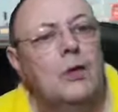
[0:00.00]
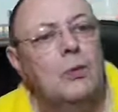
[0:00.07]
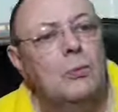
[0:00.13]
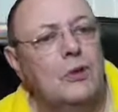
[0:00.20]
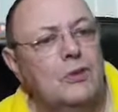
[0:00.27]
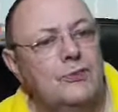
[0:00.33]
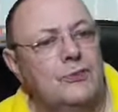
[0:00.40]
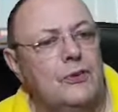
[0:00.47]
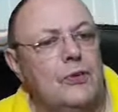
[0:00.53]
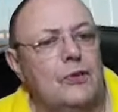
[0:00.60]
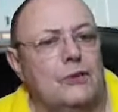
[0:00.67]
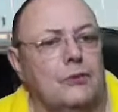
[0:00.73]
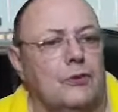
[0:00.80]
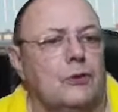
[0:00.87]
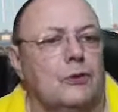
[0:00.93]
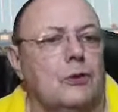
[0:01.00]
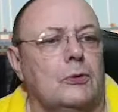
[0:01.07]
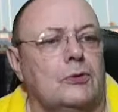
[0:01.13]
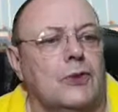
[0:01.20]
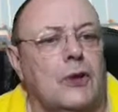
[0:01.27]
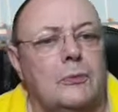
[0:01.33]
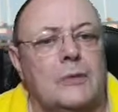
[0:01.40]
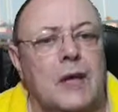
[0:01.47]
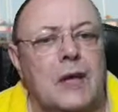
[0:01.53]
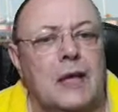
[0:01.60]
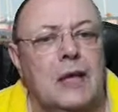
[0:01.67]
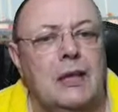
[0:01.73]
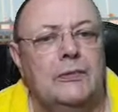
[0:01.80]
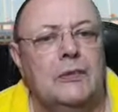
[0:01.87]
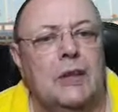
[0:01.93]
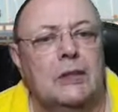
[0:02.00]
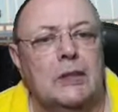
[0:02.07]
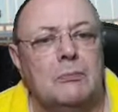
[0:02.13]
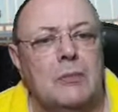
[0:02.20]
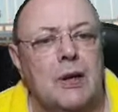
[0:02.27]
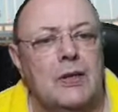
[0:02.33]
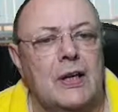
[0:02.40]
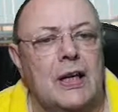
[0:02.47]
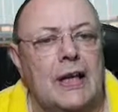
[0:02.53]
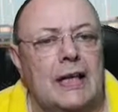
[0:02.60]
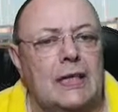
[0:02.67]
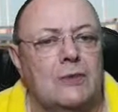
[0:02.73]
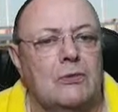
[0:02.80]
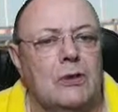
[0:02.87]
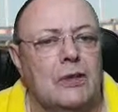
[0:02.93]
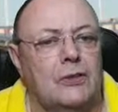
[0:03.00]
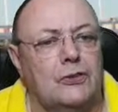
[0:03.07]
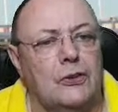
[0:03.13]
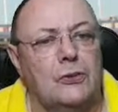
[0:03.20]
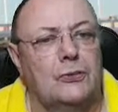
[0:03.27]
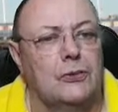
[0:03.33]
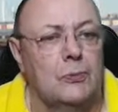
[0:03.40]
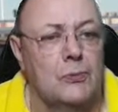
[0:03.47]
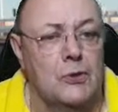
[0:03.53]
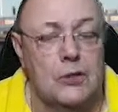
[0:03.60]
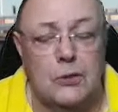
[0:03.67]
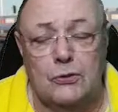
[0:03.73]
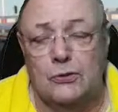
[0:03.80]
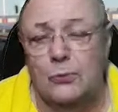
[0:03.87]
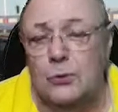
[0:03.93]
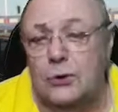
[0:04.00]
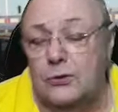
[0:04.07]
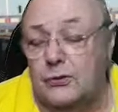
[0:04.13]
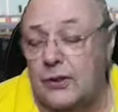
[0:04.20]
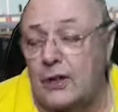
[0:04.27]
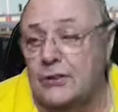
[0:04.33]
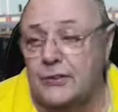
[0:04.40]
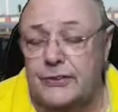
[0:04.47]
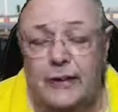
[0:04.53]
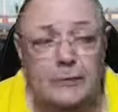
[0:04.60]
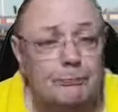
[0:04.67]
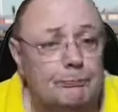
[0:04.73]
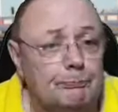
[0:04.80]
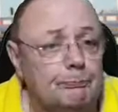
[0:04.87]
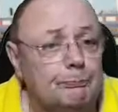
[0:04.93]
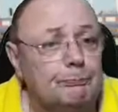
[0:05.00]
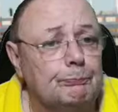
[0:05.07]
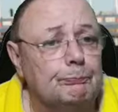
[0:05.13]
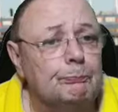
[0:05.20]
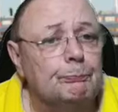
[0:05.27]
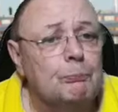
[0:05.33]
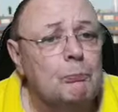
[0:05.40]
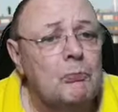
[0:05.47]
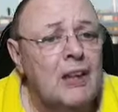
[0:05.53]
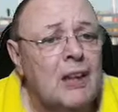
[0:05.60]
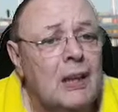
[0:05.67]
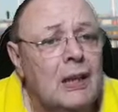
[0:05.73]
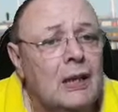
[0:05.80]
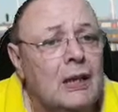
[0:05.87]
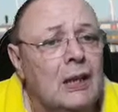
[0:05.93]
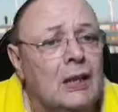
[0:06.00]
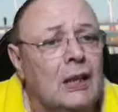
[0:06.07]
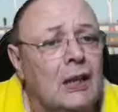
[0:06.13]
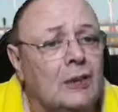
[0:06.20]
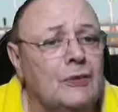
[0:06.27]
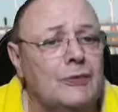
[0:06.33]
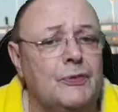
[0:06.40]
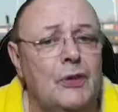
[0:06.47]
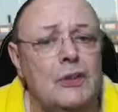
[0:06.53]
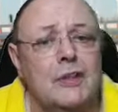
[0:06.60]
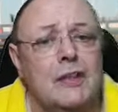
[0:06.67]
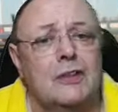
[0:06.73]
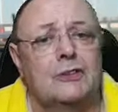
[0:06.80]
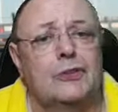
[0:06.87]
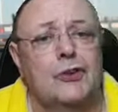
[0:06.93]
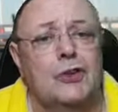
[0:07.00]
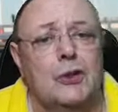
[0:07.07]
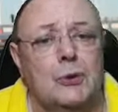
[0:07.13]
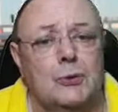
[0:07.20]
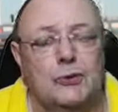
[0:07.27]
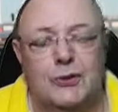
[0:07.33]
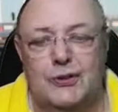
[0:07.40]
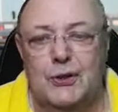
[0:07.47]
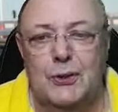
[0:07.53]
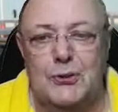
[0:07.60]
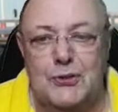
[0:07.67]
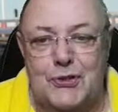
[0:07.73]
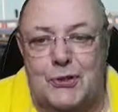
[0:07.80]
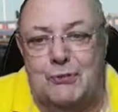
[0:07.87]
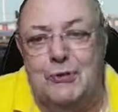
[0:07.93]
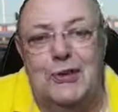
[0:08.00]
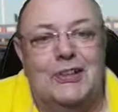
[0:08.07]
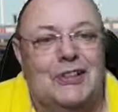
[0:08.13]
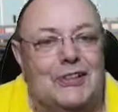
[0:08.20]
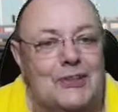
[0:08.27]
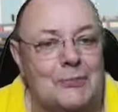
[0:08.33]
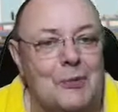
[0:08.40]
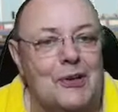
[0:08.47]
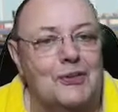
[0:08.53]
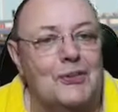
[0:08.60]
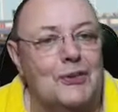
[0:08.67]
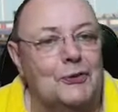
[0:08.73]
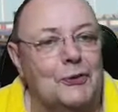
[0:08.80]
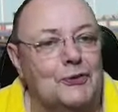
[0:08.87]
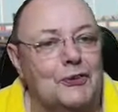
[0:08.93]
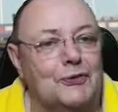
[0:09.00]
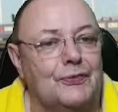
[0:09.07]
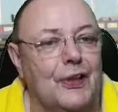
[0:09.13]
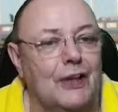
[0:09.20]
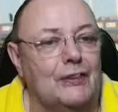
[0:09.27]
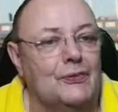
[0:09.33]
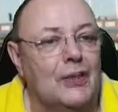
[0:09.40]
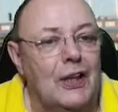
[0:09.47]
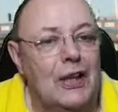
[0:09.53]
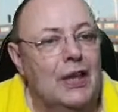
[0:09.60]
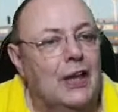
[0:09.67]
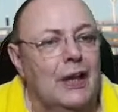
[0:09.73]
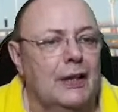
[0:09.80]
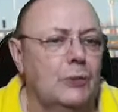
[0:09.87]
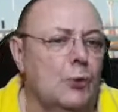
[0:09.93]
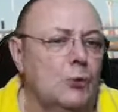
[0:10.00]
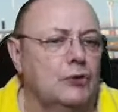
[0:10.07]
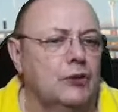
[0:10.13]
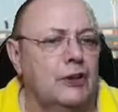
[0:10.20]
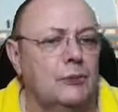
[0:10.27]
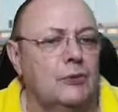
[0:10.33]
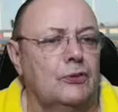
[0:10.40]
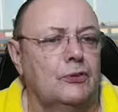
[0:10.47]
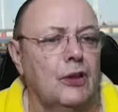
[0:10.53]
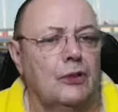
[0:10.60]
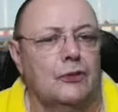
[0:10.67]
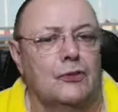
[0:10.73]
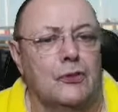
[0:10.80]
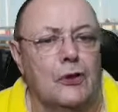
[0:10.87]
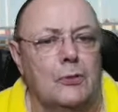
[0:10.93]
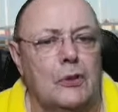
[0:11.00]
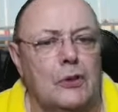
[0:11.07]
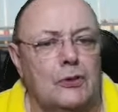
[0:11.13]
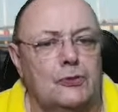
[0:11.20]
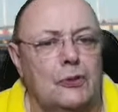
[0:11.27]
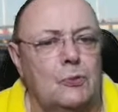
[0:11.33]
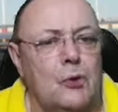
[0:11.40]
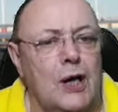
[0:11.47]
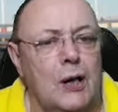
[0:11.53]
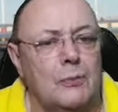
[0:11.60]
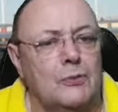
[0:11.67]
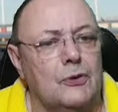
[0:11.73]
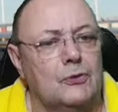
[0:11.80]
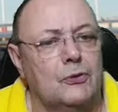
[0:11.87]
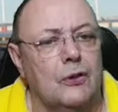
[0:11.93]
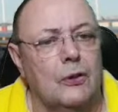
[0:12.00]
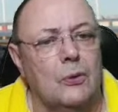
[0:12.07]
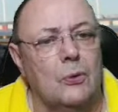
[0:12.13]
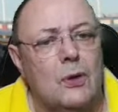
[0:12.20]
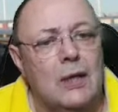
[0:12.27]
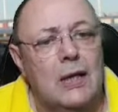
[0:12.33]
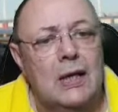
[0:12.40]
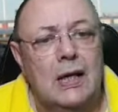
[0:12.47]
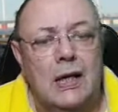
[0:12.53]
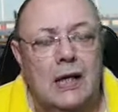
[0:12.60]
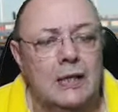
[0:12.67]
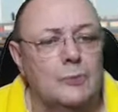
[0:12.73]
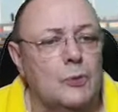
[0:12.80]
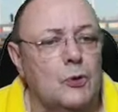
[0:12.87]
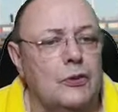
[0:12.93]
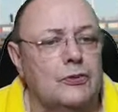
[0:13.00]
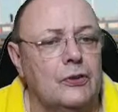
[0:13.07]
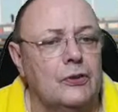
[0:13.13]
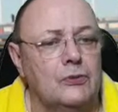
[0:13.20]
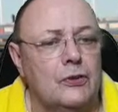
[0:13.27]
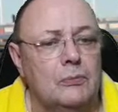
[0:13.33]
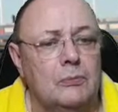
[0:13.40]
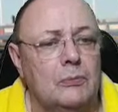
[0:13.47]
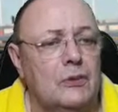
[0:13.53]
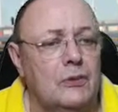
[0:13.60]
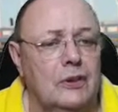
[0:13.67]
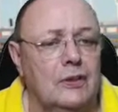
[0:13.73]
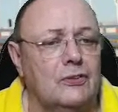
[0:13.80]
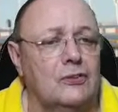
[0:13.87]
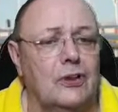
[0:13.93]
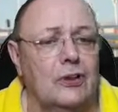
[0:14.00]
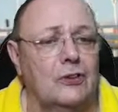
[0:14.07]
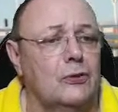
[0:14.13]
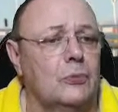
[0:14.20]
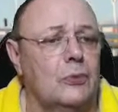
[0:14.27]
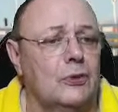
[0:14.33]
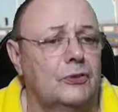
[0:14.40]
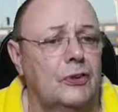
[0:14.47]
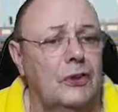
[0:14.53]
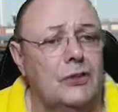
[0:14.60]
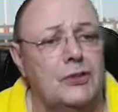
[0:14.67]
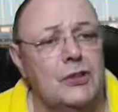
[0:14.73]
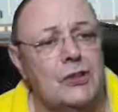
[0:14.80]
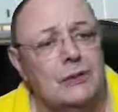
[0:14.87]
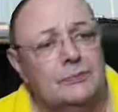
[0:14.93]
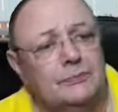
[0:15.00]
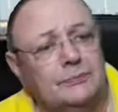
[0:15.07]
When the father returns home that evening, the mother angrily tells him the news of what her son's done. As the father hears the news, a huge grin spreads across his face, and he walks into his son's room and asks him what happened at school. And the boy tells him, "I had sex with my teacher."